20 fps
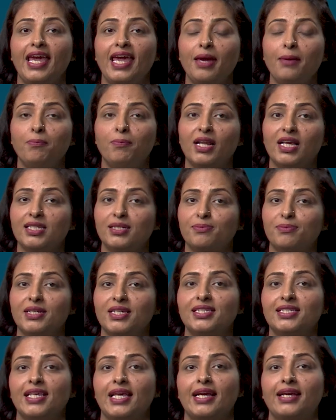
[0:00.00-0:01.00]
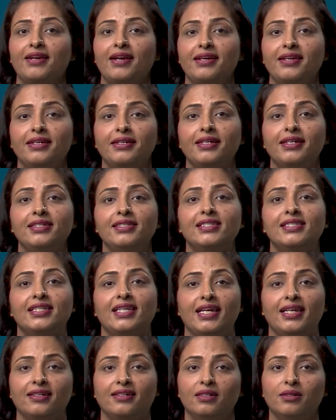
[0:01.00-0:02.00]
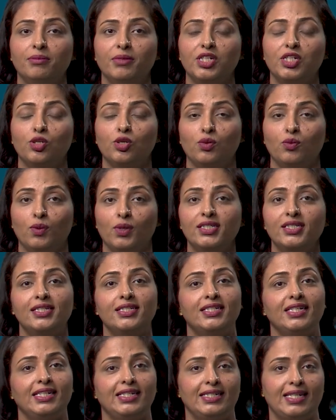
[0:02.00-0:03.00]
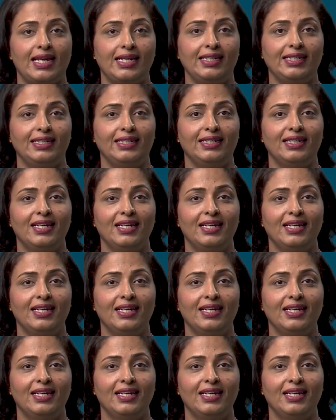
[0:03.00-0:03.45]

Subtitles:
A++ accredited state government university in Delhi.